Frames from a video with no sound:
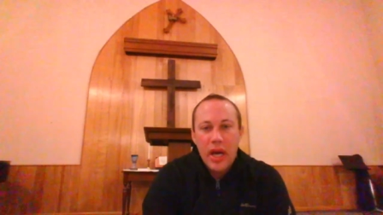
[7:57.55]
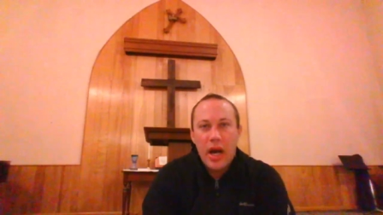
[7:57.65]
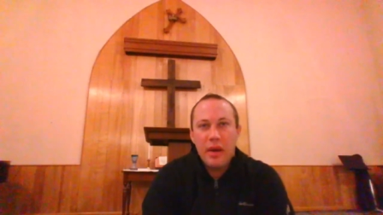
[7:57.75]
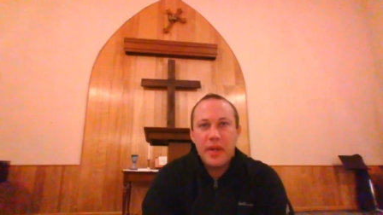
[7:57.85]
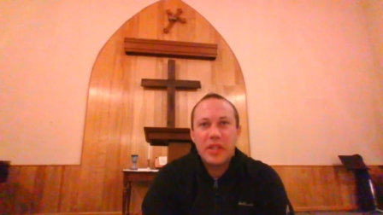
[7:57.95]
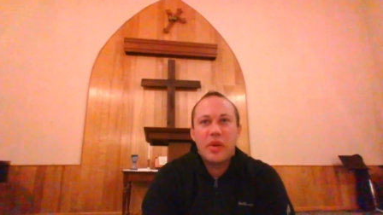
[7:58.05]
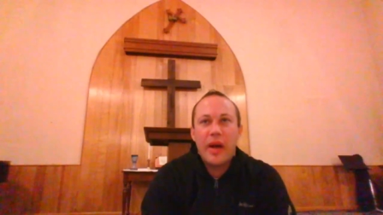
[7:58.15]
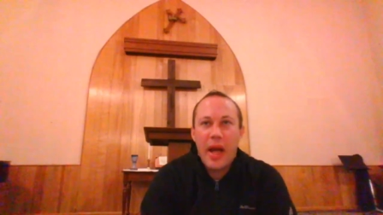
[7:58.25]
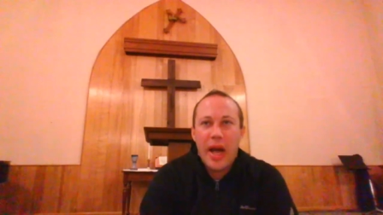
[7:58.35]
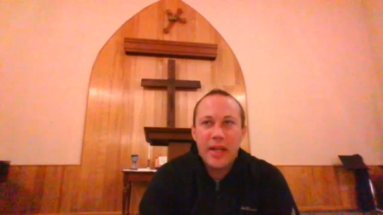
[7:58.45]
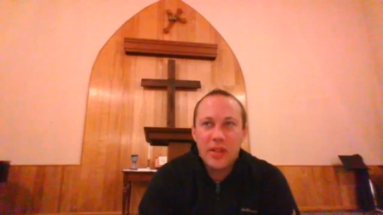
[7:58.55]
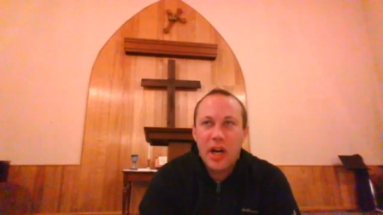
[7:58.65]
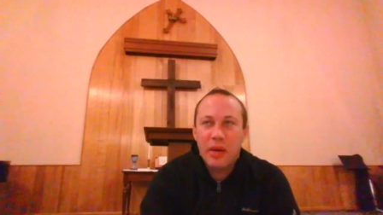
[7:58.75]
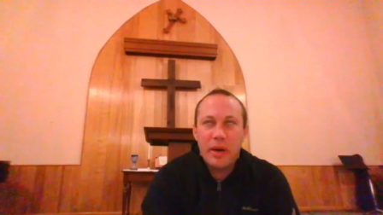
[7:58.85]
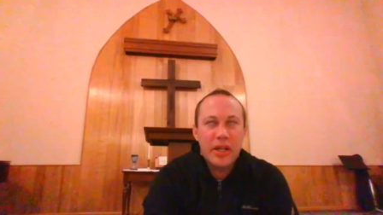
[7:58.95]
Um, that's why I, I,
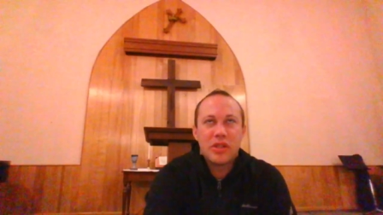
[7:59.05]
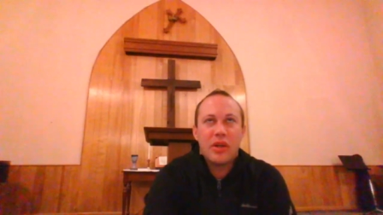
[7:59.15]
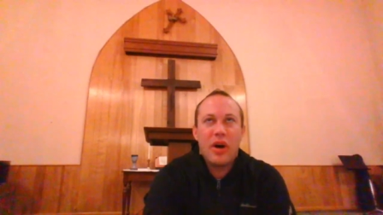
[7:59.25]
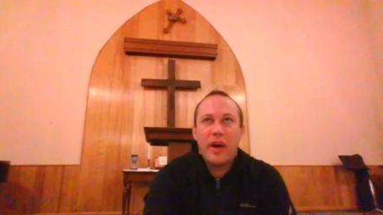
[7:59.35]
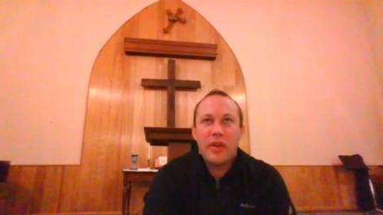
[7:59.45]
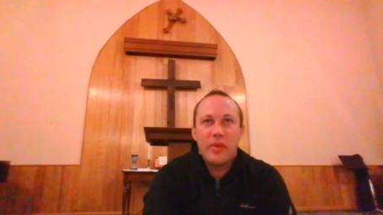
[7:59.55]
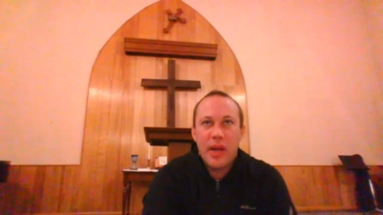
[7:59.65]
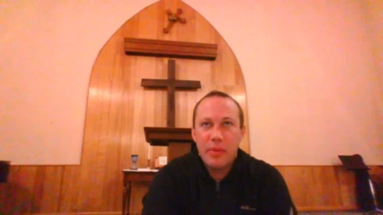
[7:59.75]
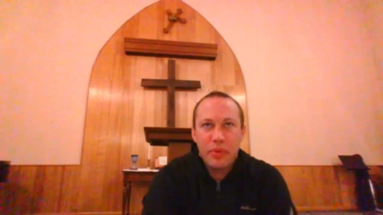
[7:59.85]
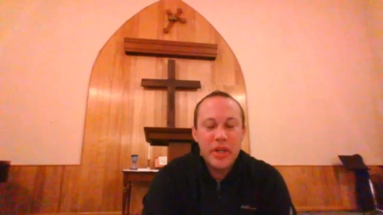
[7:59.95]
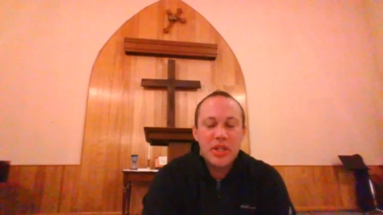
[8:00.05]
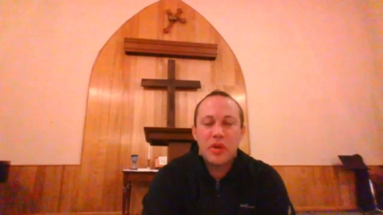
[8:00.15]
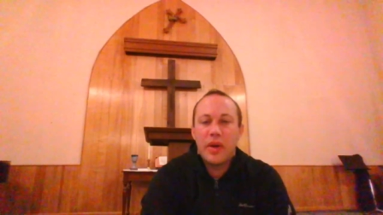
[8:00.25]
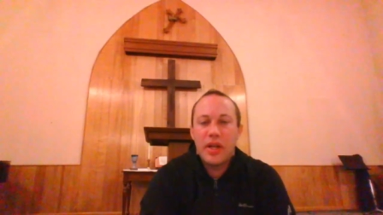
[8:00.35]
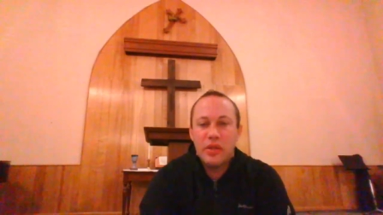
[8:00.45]
talk about it so often when I preach
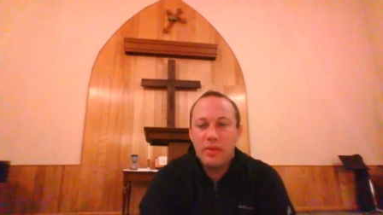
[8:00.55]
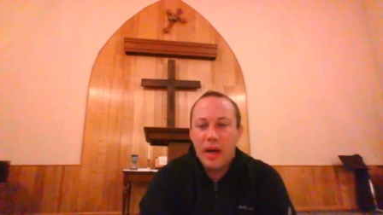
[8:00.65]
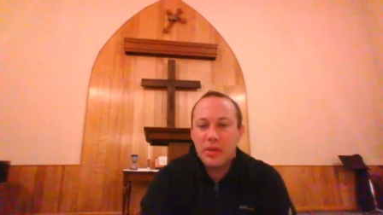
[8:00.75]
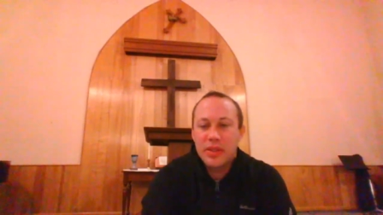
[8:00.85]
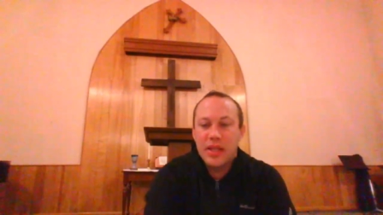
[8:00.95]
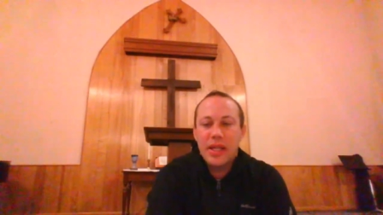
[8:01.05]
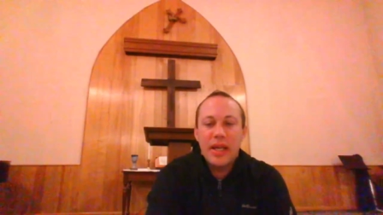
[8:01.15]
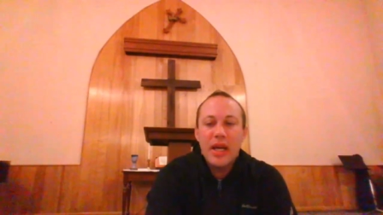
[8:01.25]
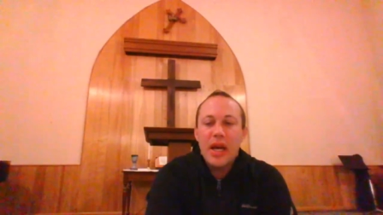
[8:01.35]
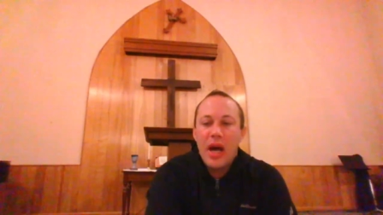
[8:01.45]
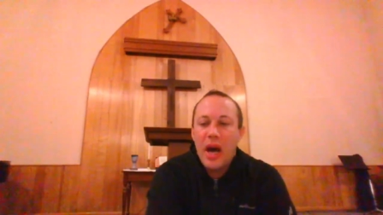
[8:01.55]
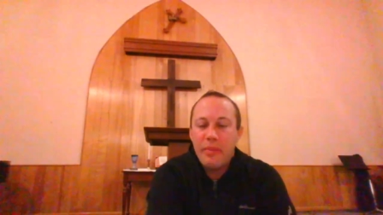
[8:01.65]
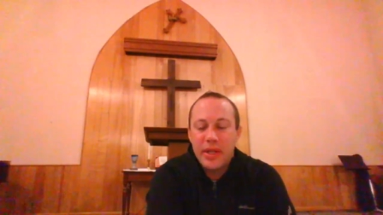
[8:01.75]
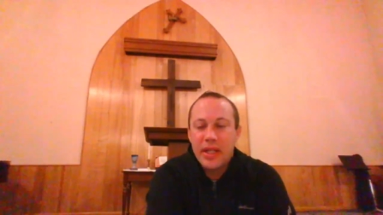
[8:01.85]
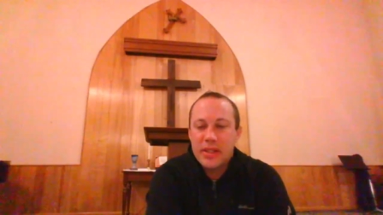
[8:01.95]
or when I do Bible study, uh,
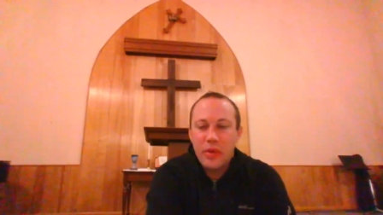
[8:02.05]
because